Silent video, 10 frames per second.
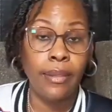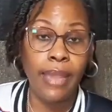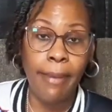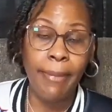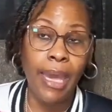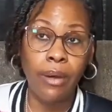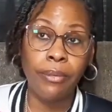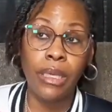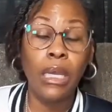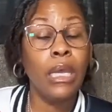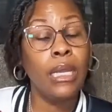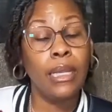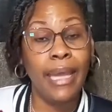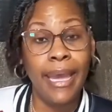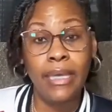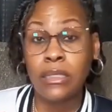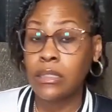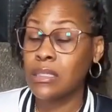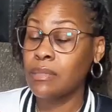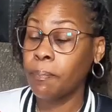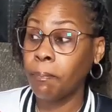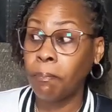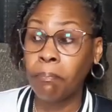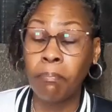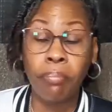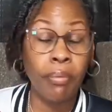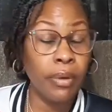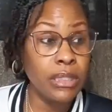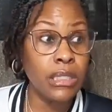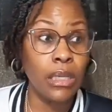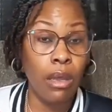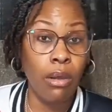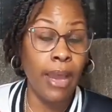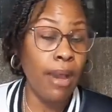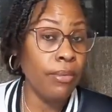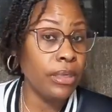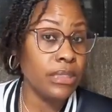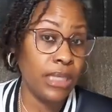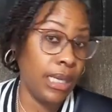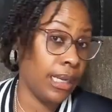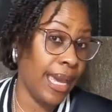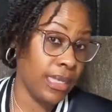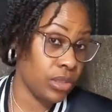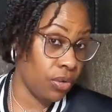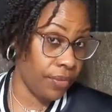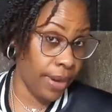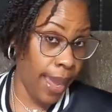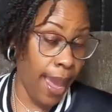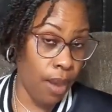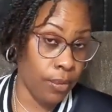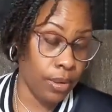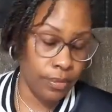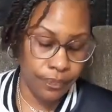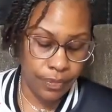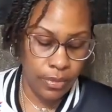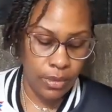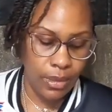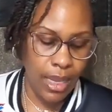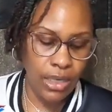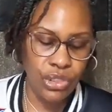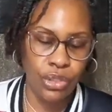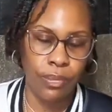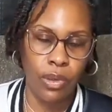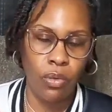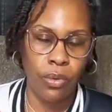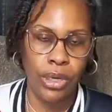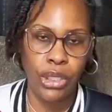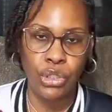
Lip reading: That battery lasts pretty long. I want to say it lasts over an hour, not unless you're recording